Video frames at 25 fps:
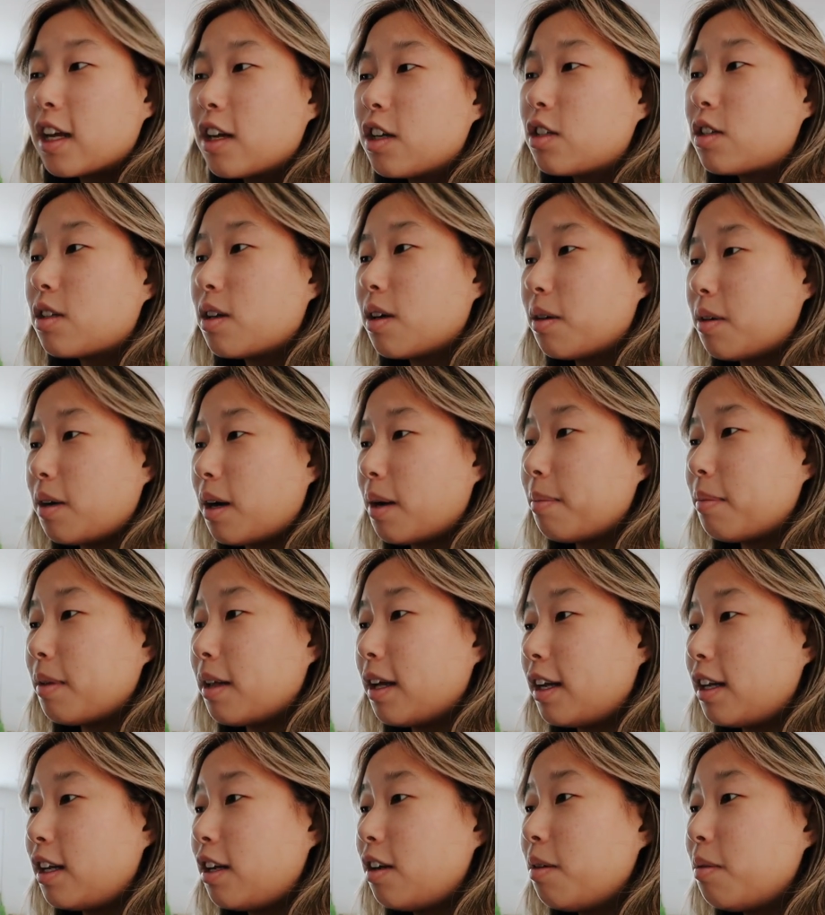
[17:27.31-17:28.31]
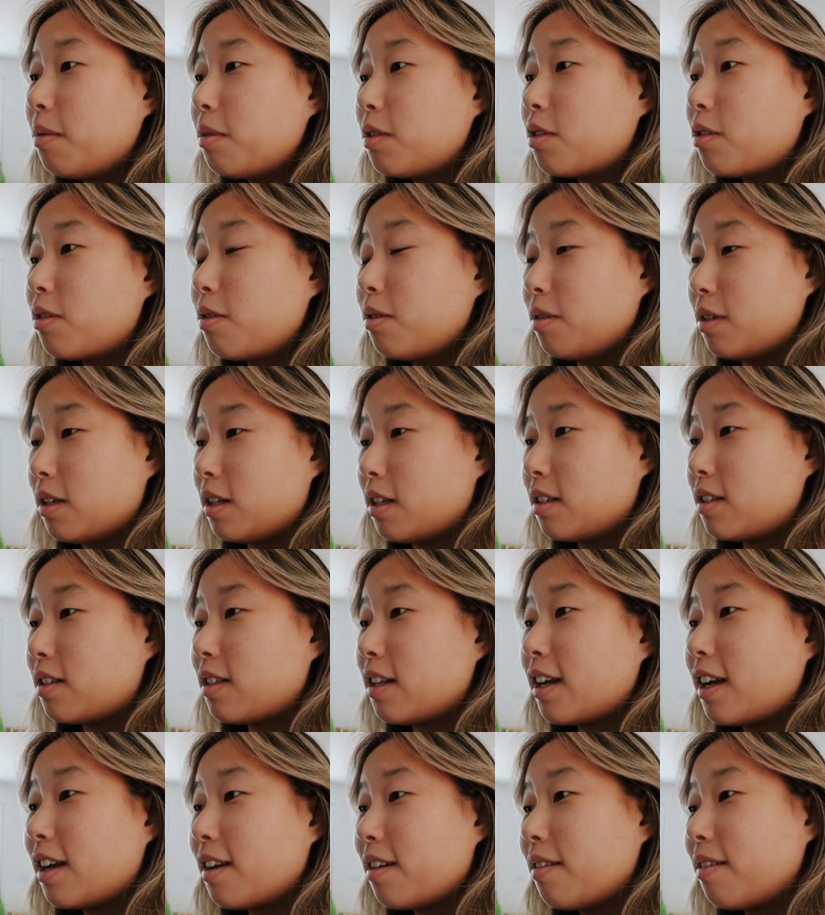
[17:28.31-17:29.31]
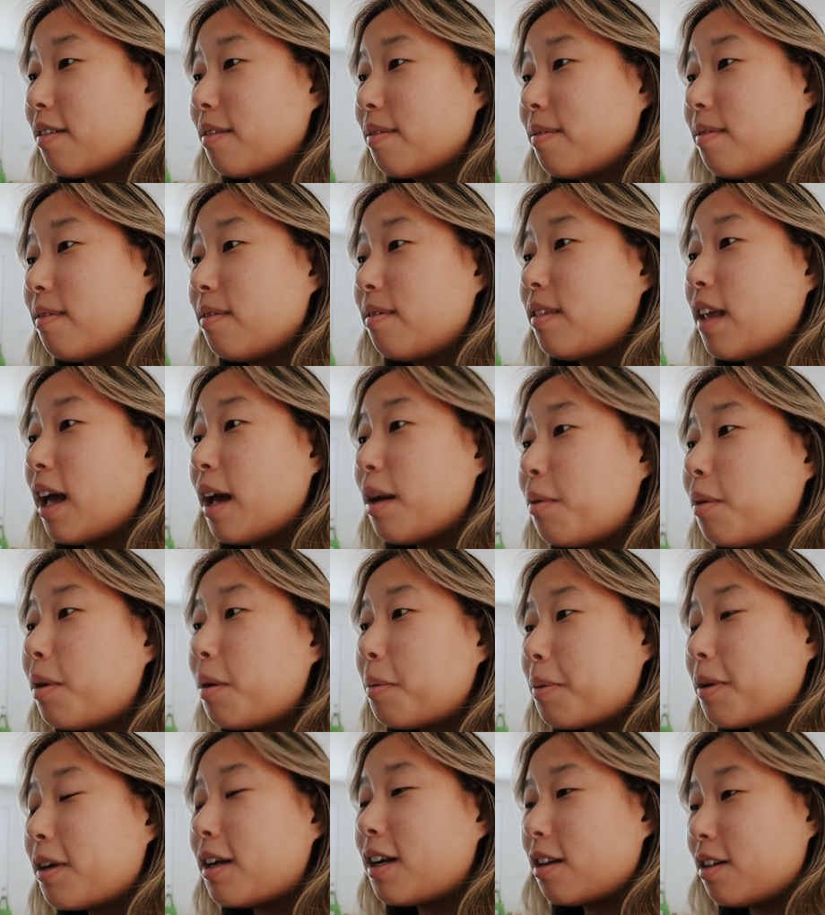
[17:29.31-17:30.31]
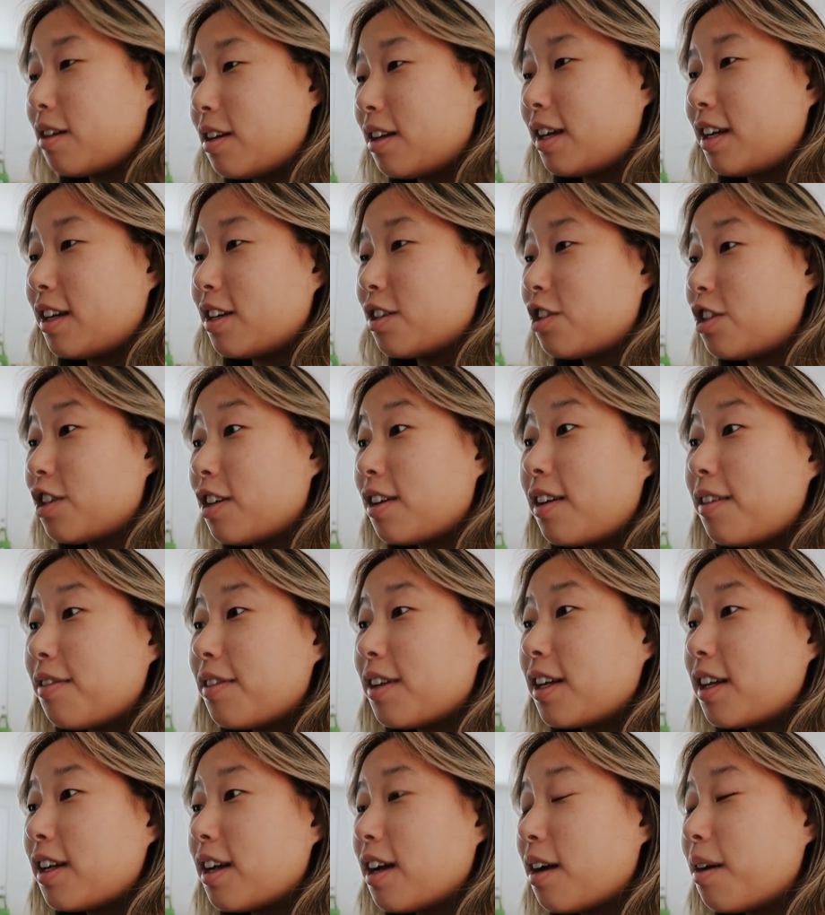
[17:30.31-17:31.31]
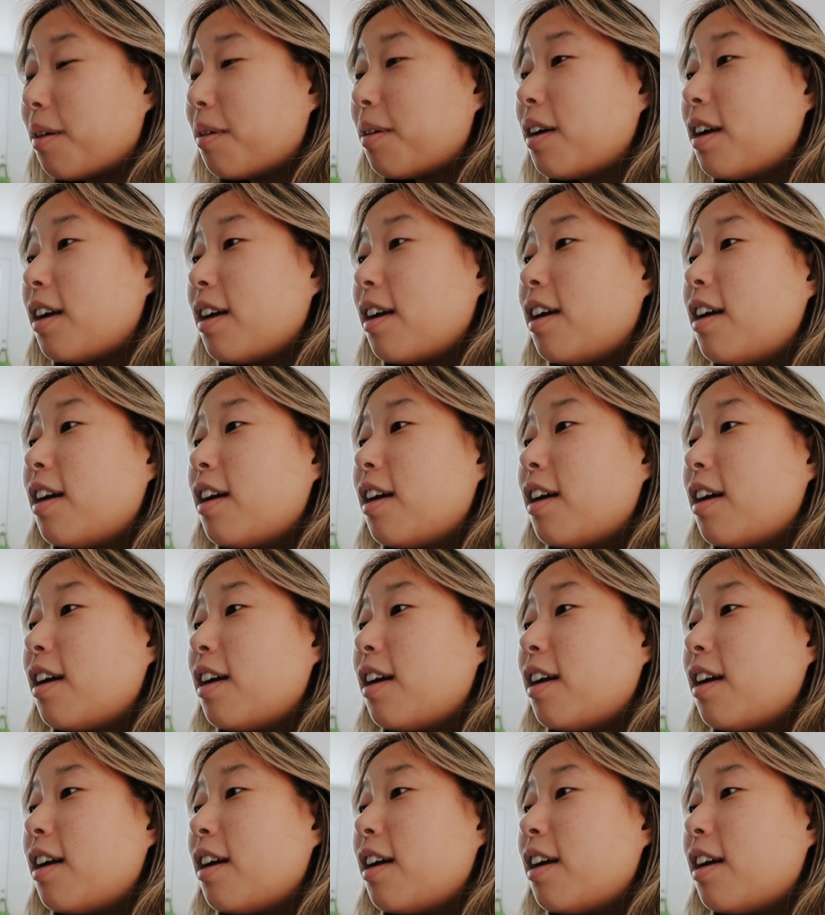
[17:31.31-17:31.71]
So I'm like, you know what, screw this. Like, I don't wanna put out like a shitty video.